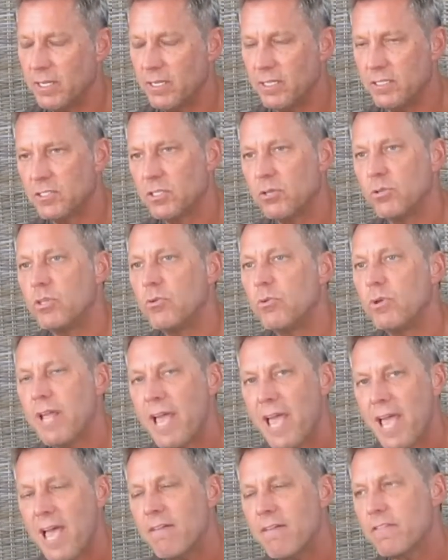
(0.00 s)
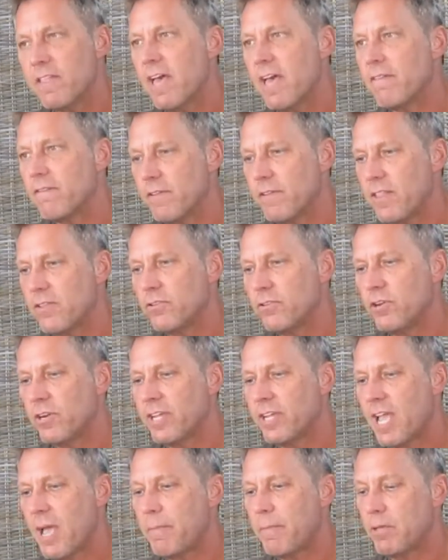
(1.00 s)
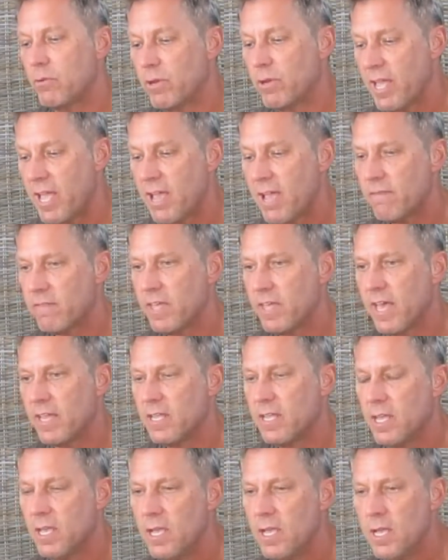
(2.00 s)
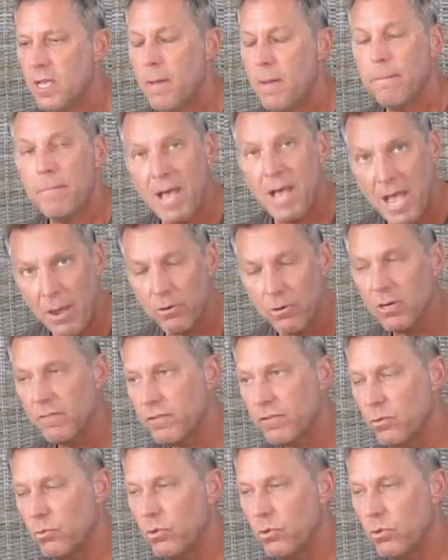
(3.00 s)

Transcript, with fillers: And so you would have that feather in your cap, and you would have that power, if you